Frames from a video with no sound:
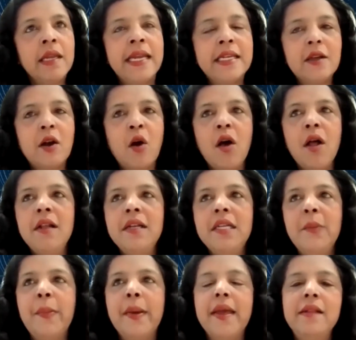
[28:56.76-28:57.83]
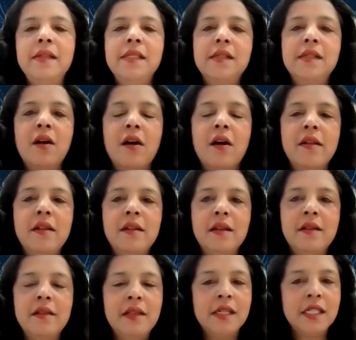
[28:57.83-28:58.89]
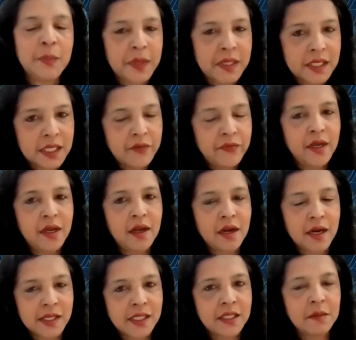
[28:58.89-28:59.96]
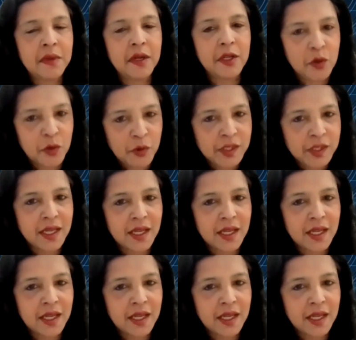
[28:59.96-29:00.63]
It all depends on the specific customer use